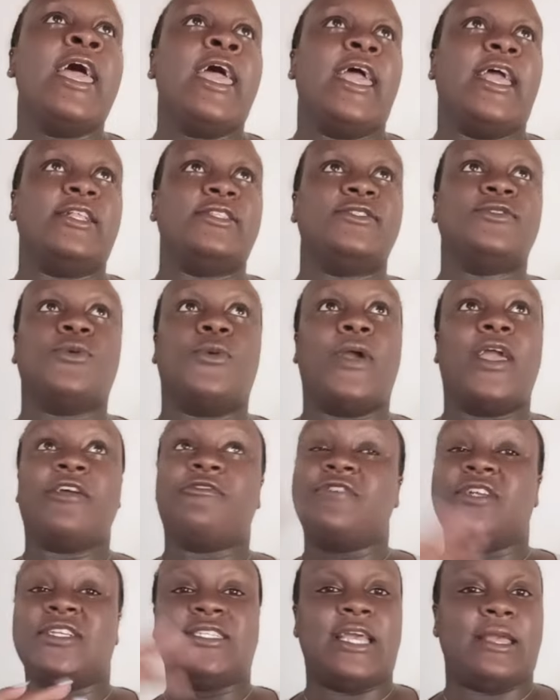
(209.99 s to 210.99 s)
And so
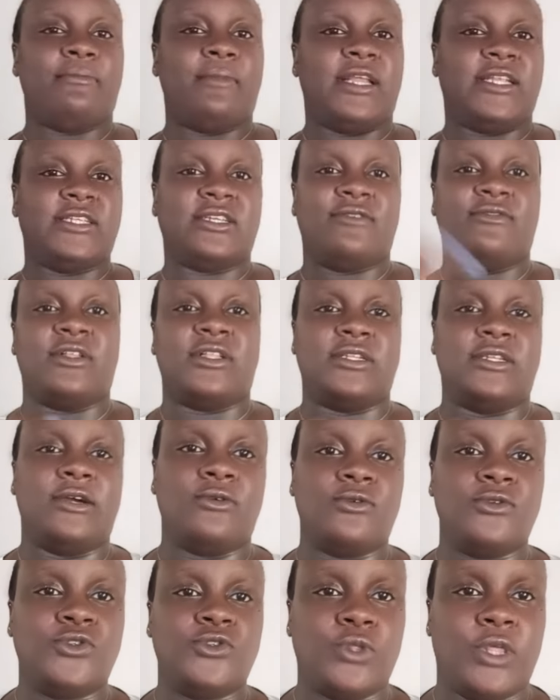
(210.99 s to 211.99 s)
every time I travel
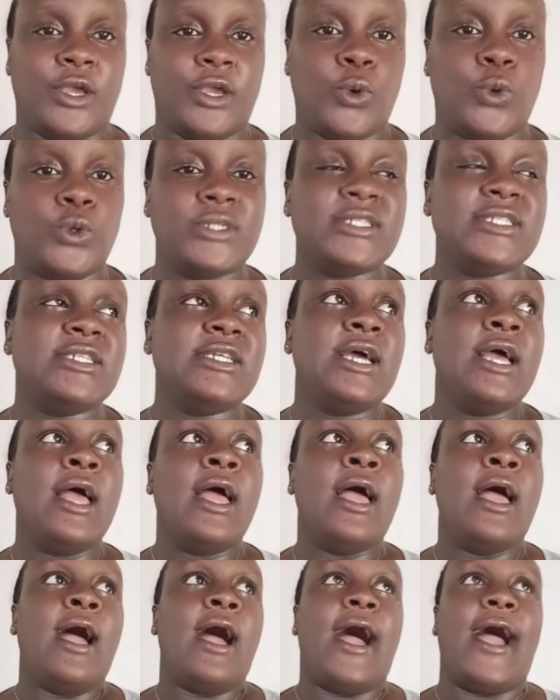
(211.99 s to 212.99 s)
down to the coast,
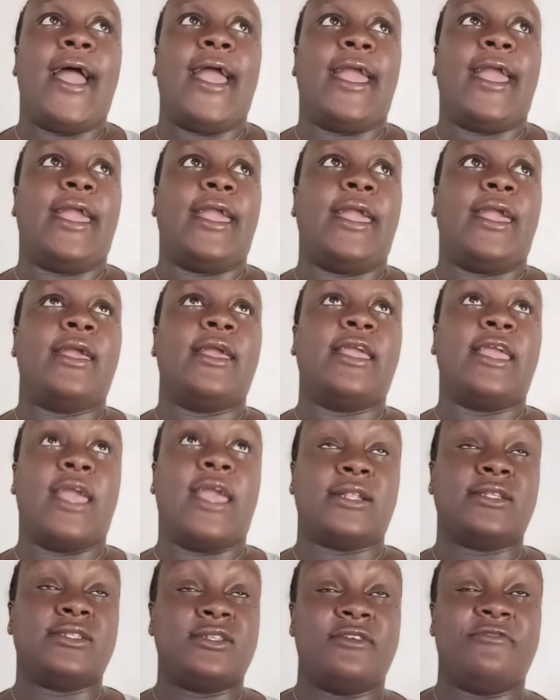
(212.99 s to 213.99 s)
I
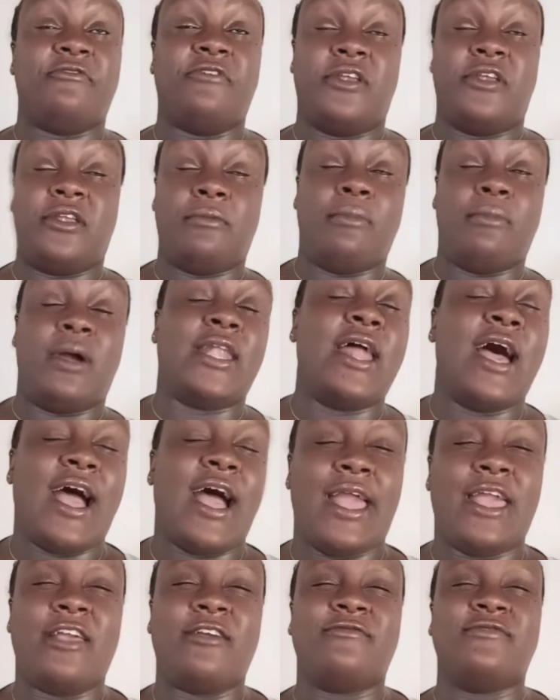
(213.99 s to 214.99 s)
get very bad
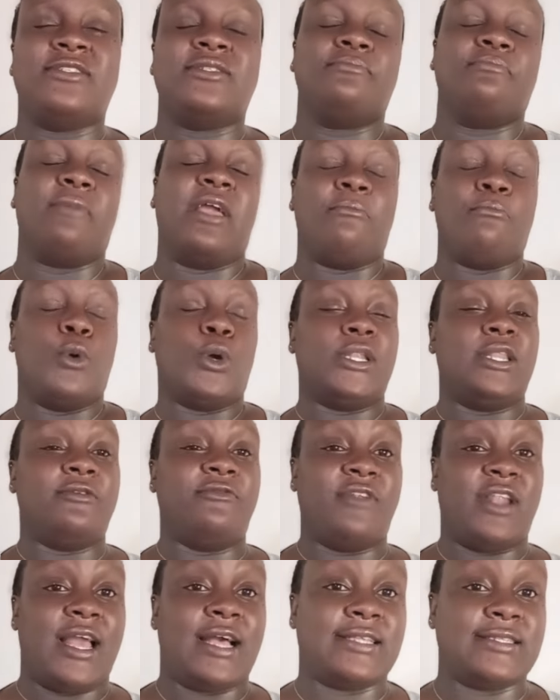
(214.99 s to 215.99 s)
hives, my body
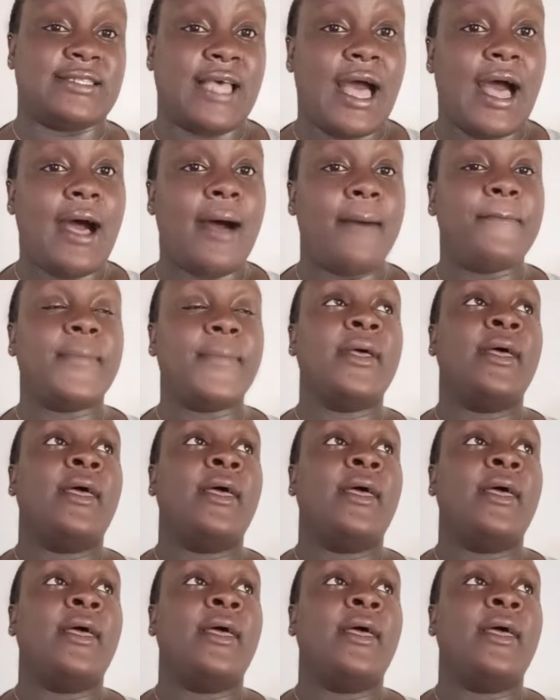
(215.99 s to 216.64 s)
flares up,